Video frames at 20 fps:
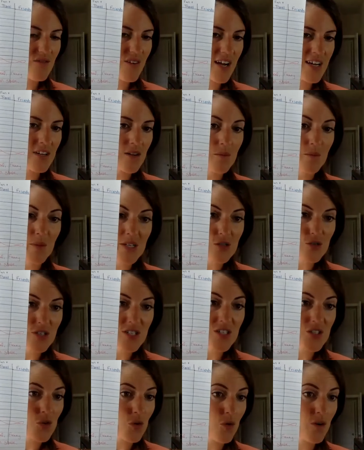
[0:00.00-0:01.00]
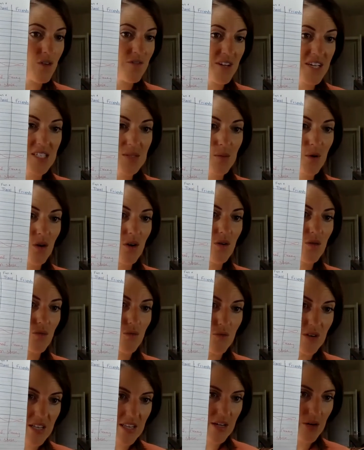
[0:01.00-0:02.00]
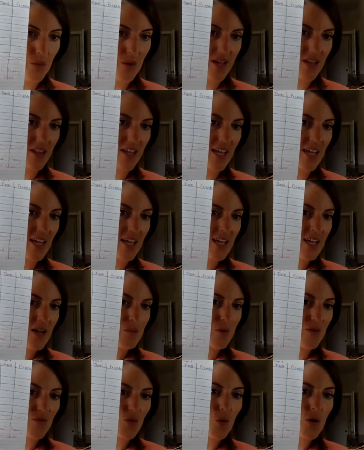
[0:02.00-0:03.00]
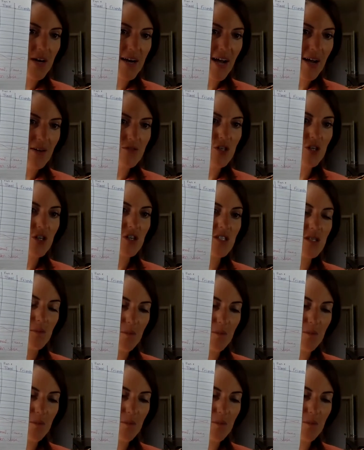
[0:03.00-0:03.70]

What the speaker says: find on Pinterest or Facebook really quickly. Before and afters,